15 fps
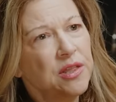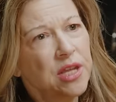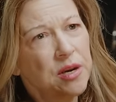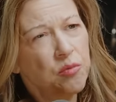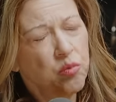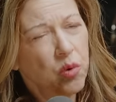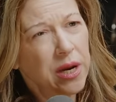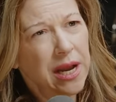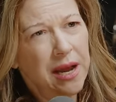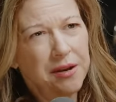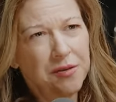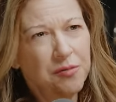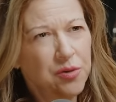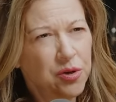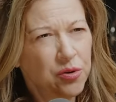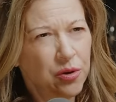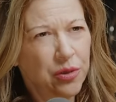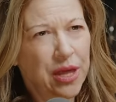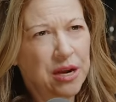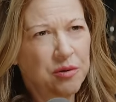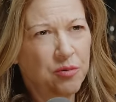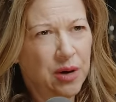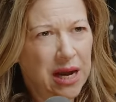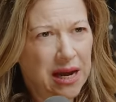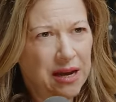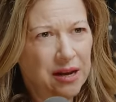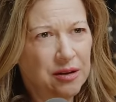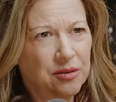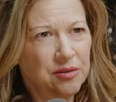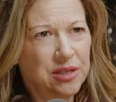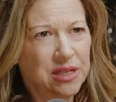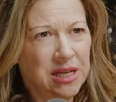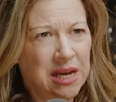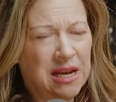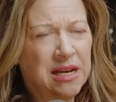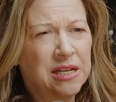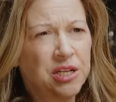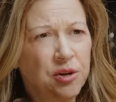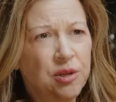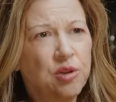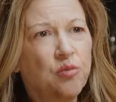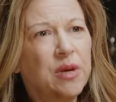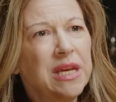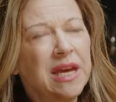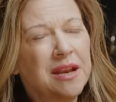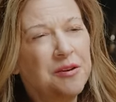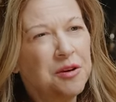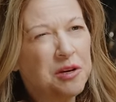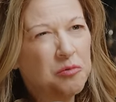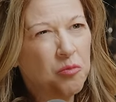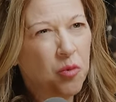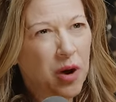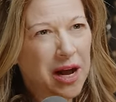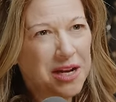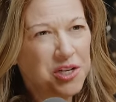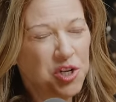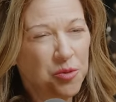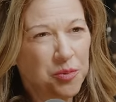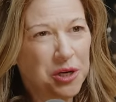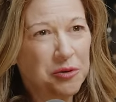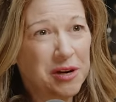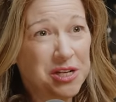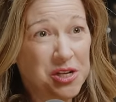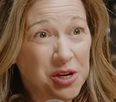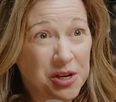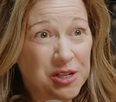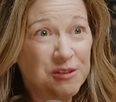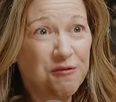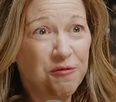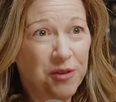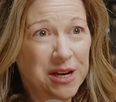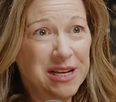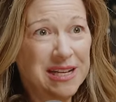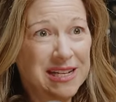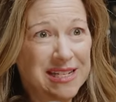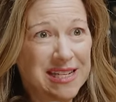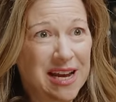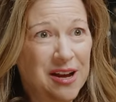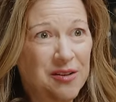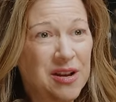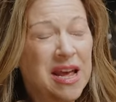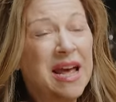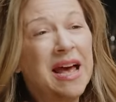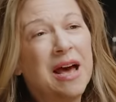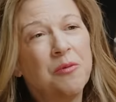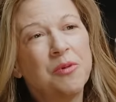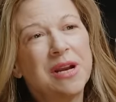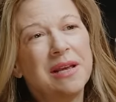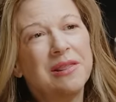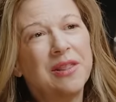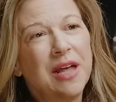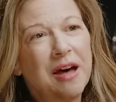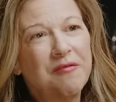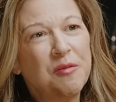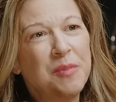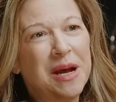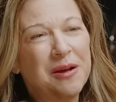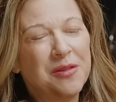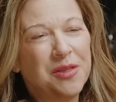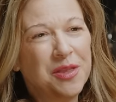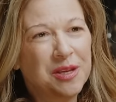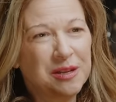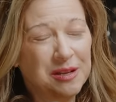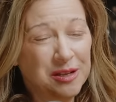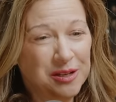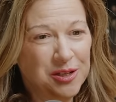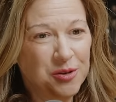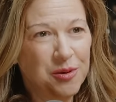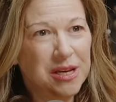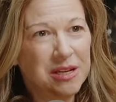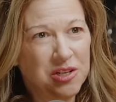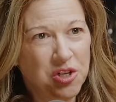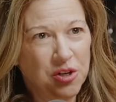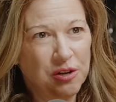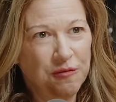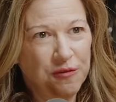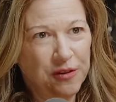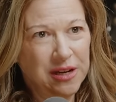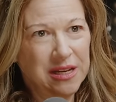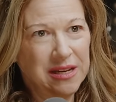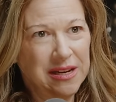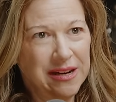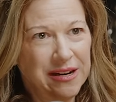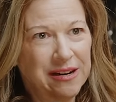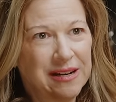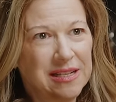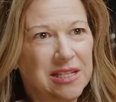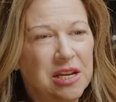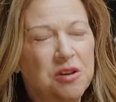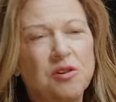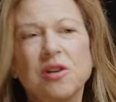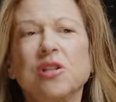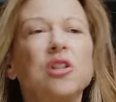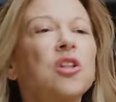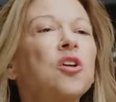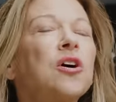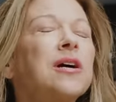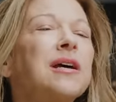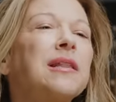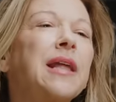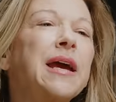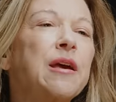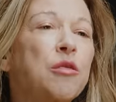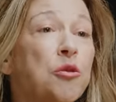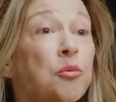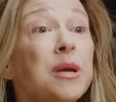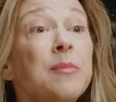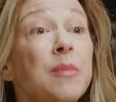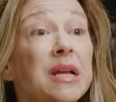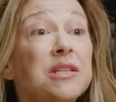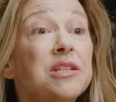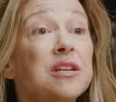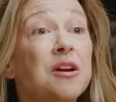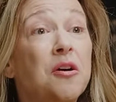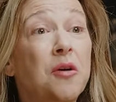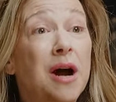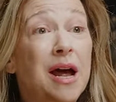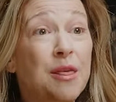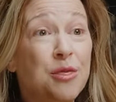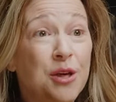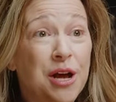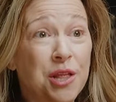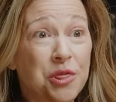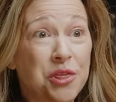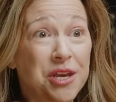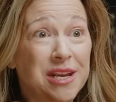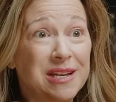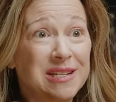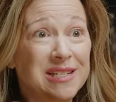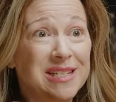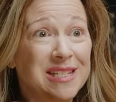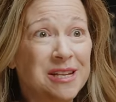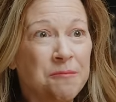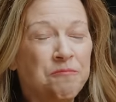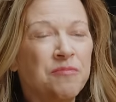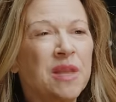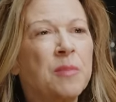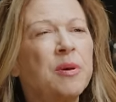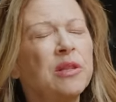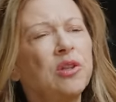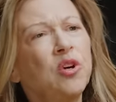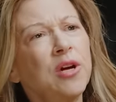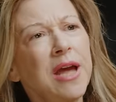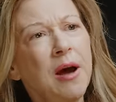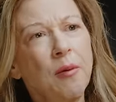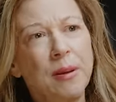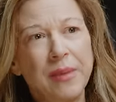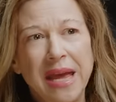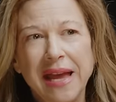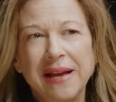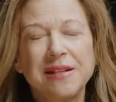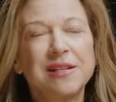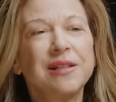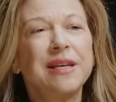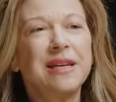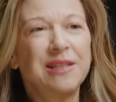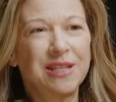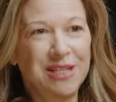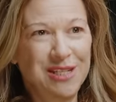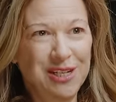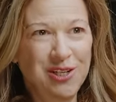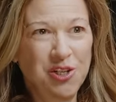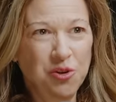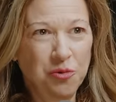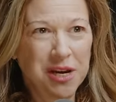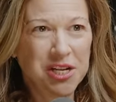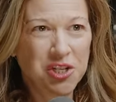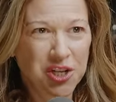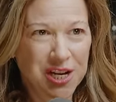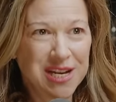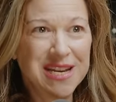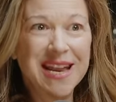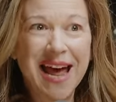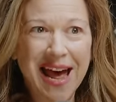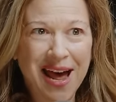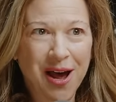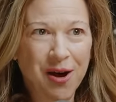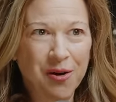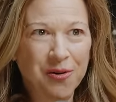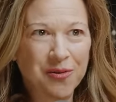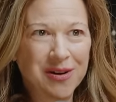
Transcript: And then what? How do you noodle that around during the week? And you can watch your progression because you've written it down. And what I love about the doing a journal for a year is that you can look at, like, three months ago, I thought this, but look how I'm handling this situation now.